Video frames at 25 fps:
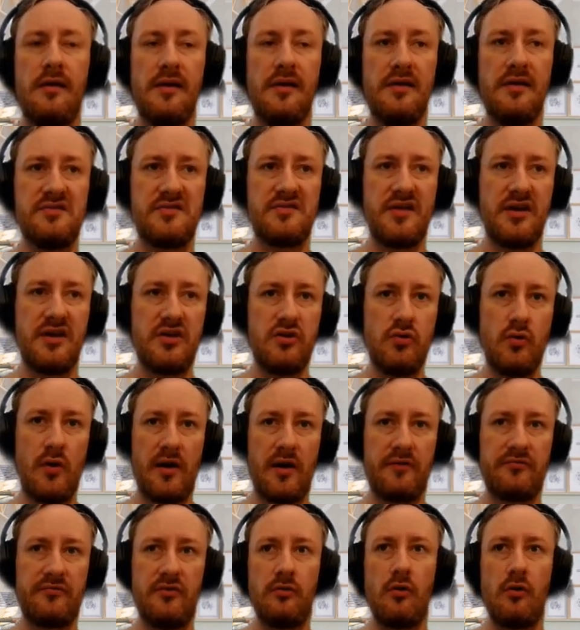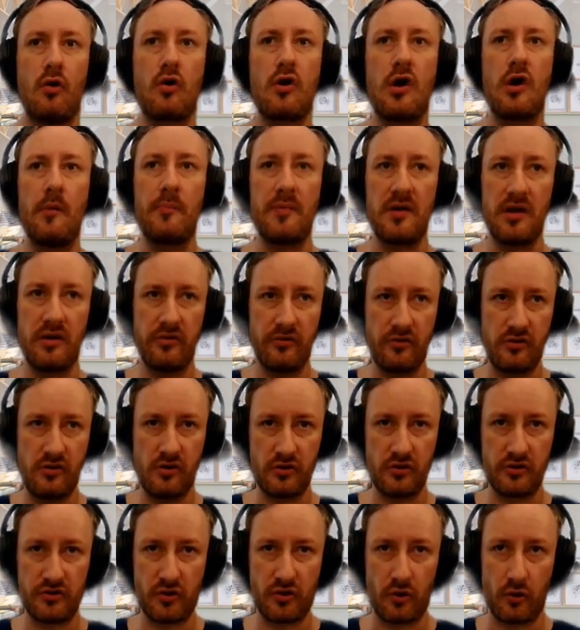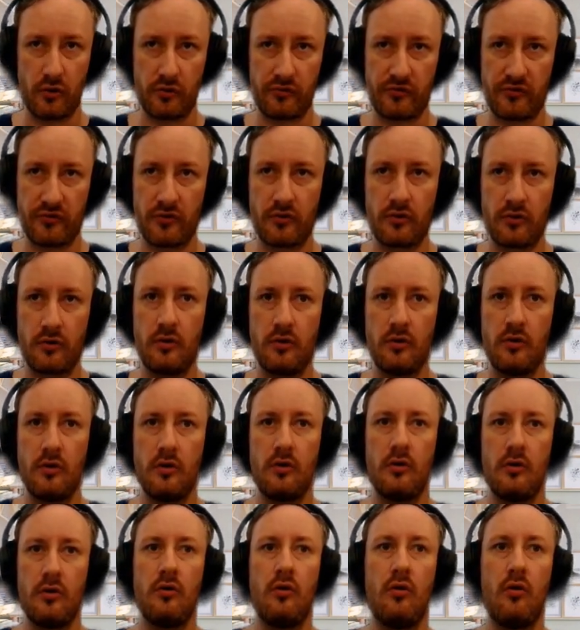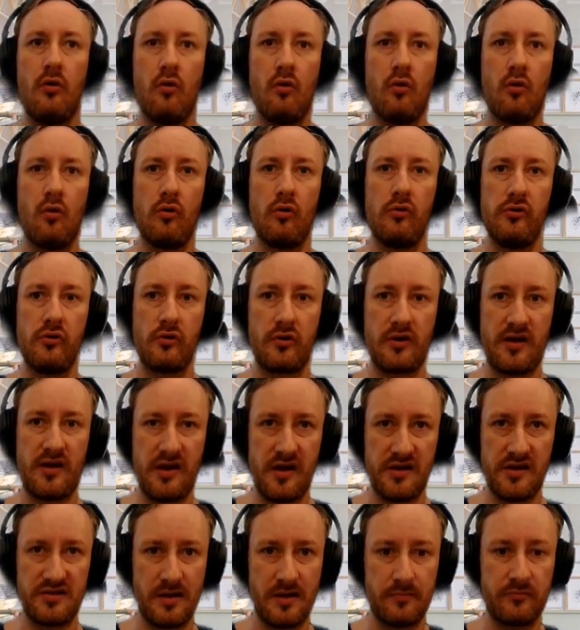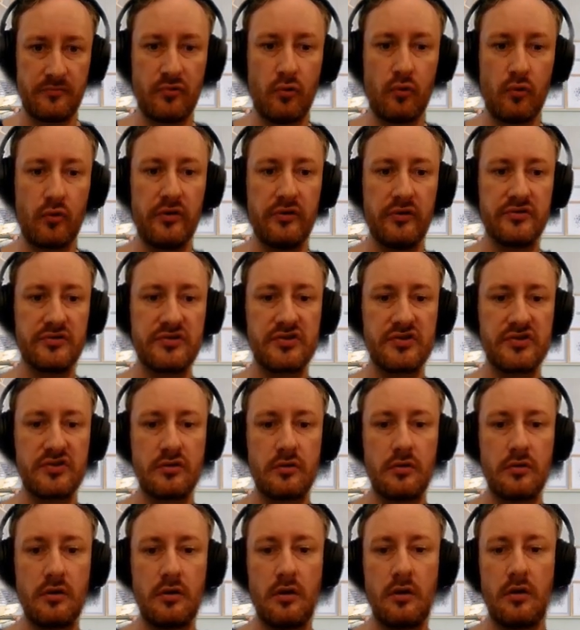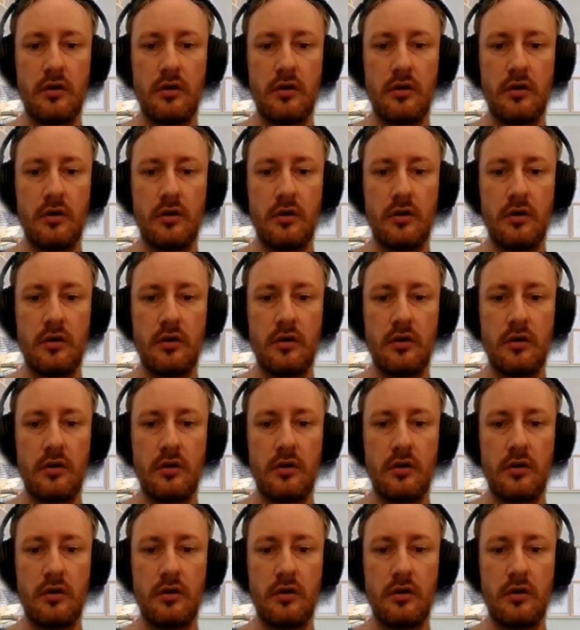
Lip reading: is that you have to lock up either your DOT or your KSM tokens.